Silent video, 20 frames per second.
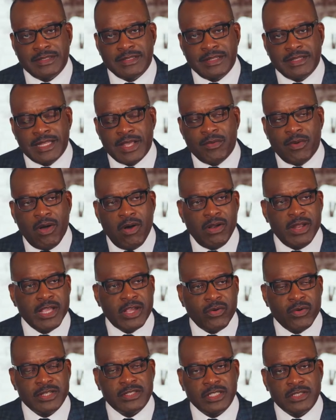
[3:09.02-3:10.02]
They were only
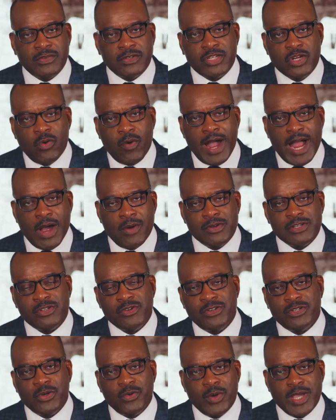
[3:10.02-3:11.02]
Christians for 2 hours
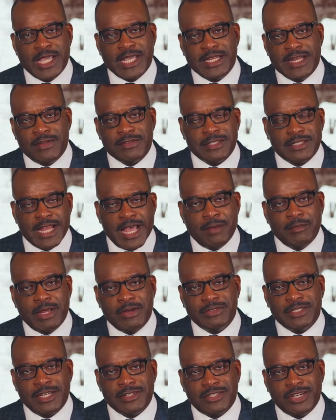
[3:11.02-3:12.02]
during the week, and that's the time they
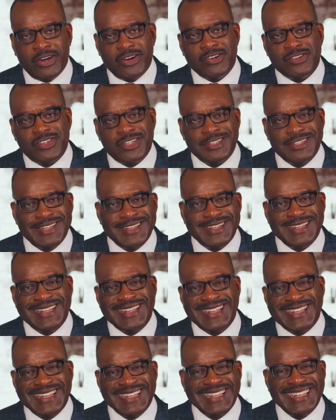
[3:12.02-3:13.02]
was at church.
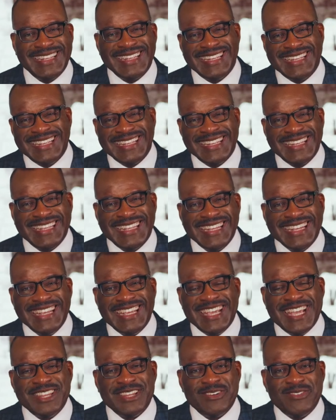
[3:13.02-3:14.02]

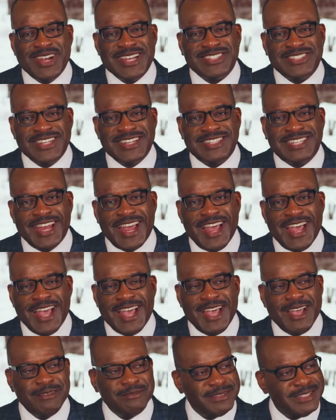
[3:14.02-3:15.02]
And the rest of the
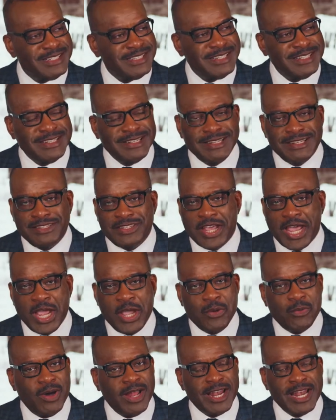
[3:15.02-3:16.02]
time,
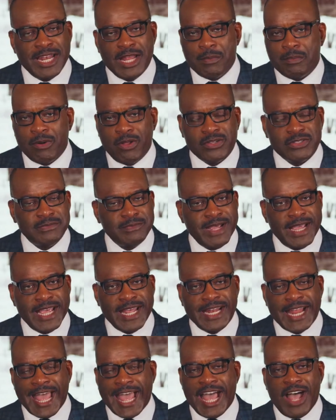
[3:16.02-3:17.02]
they were liberals,
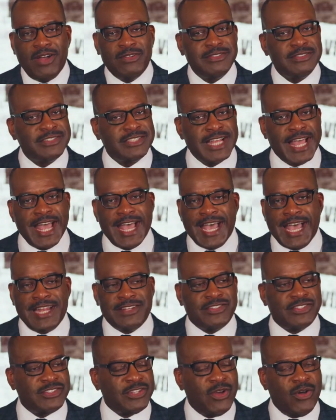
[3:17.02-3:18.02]
man.
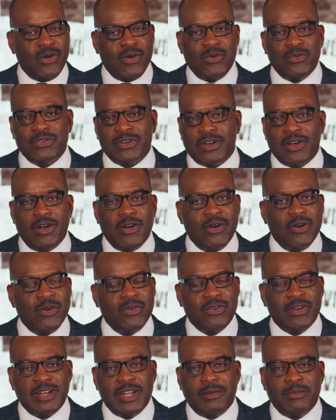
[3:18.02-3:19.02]
Outside, stone
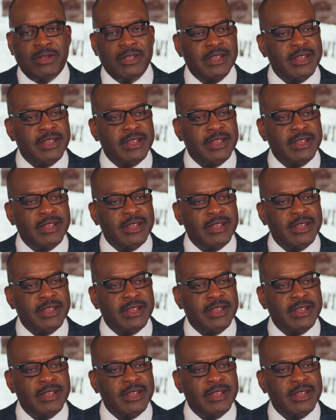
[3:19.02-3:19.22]
cold liberals.